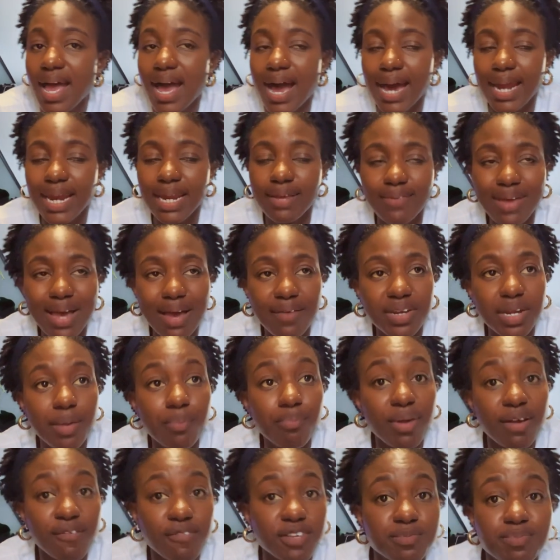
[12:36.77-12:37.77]
didn't even have any
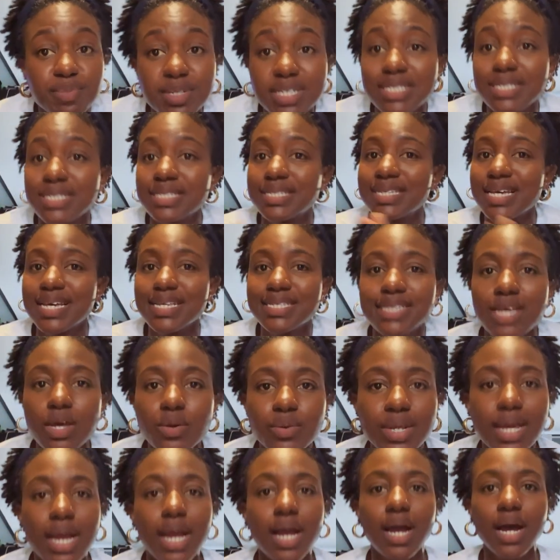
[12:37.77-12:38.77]
breakfast because the Tesco
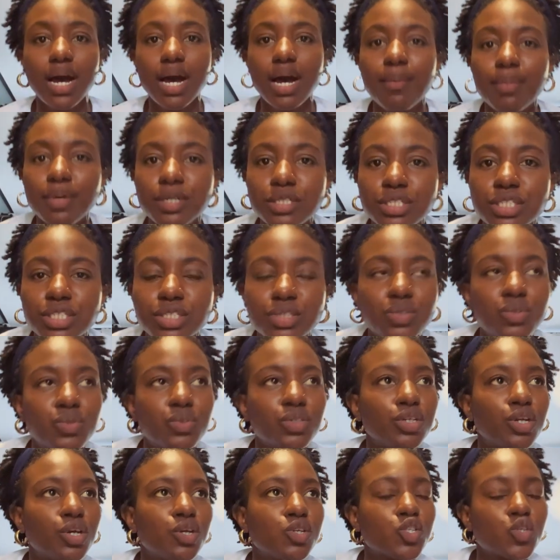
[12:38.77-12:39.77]
didn't come until,
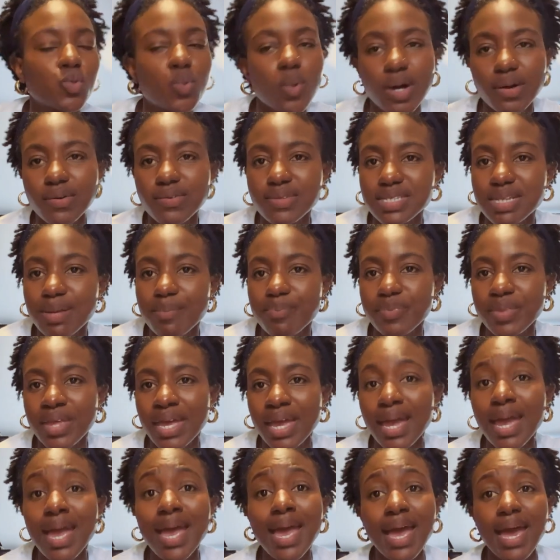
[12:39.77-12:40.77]
you know, 12
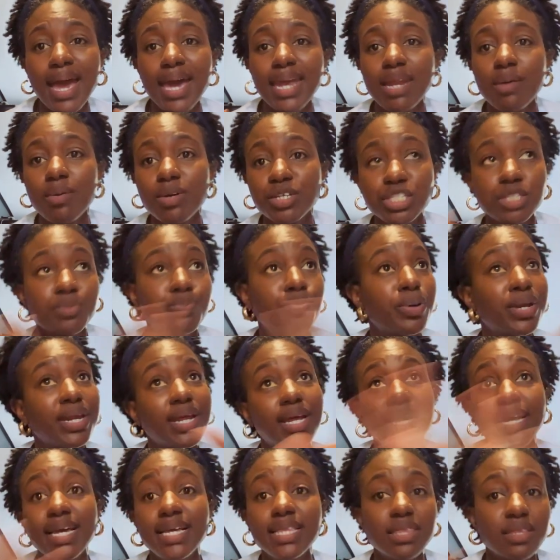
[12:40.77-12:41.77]
something, and then I just put
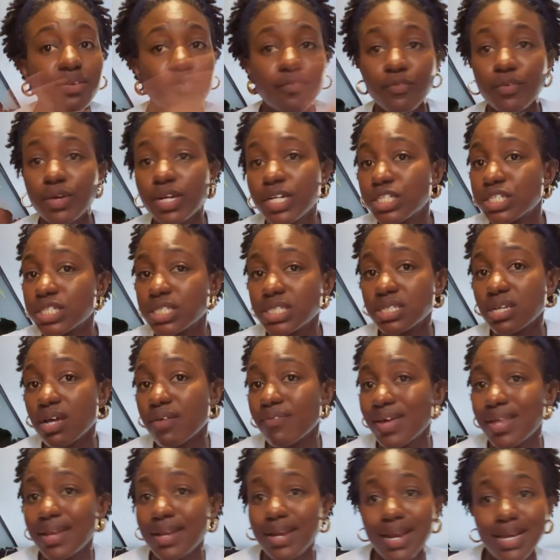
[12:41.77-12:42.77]
it in the fridge and stuff,
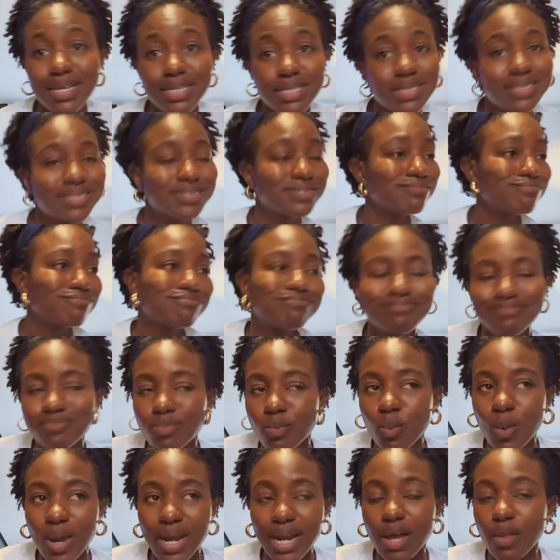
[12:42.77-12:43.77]
and then I just
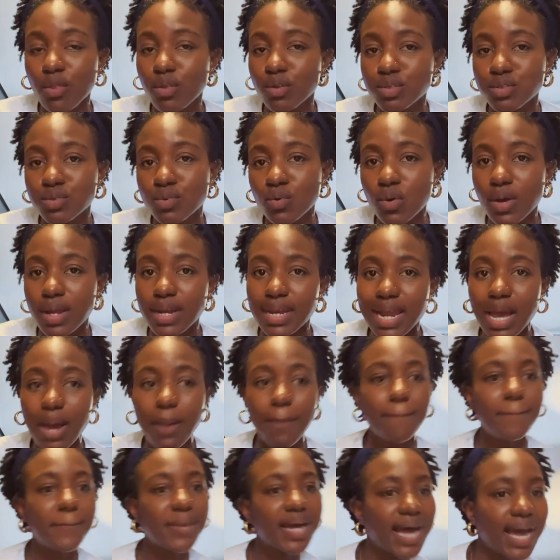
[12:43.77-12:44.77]
went out the door, and now
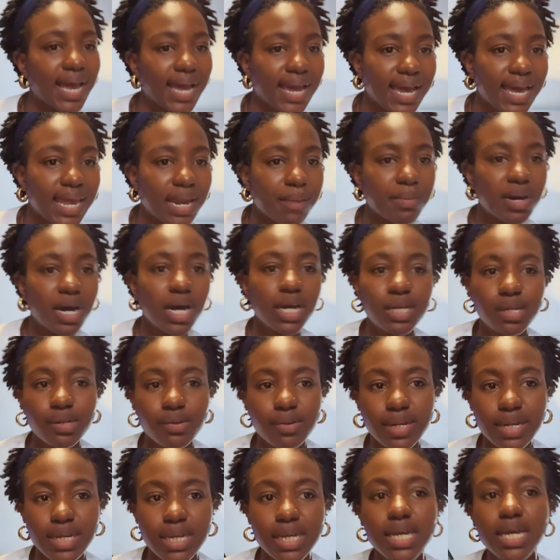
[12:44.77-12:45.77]
I'm back and I'm
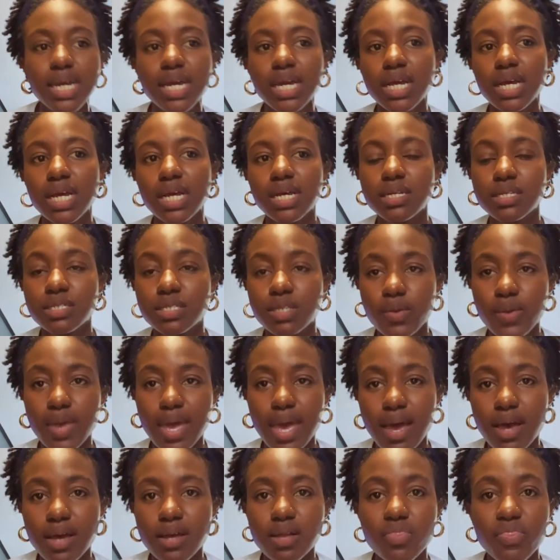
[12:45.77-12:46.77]
hungry. So
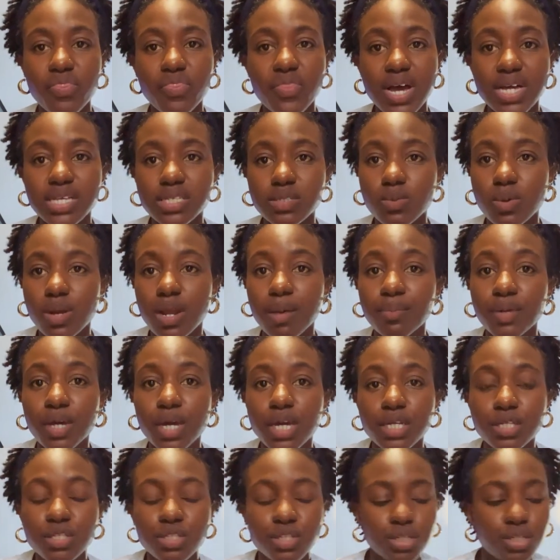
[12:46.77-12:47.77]
yeah, that's what I'm
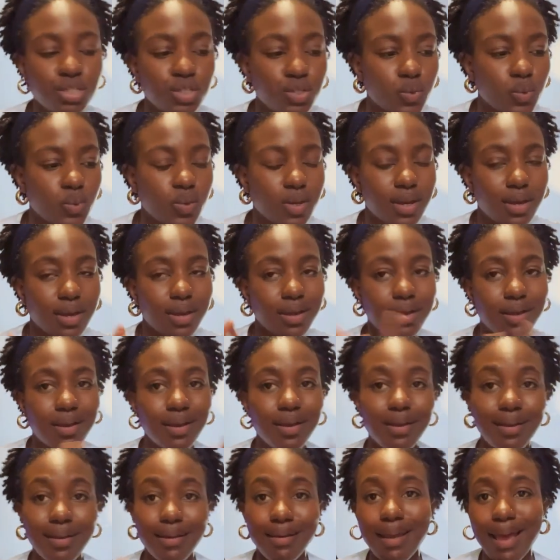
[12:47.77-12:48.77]
going to do
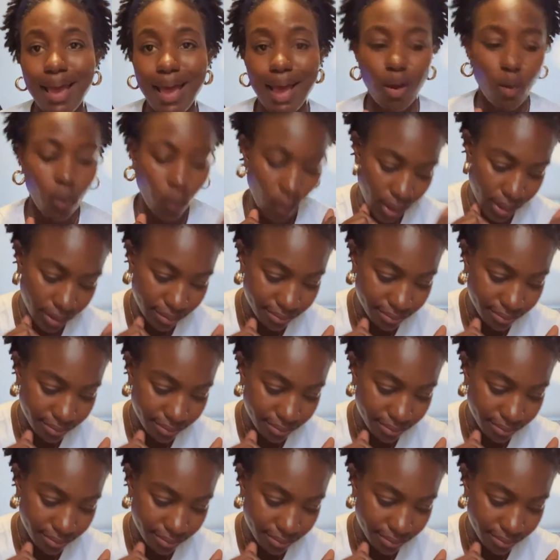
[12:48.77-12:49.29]
now.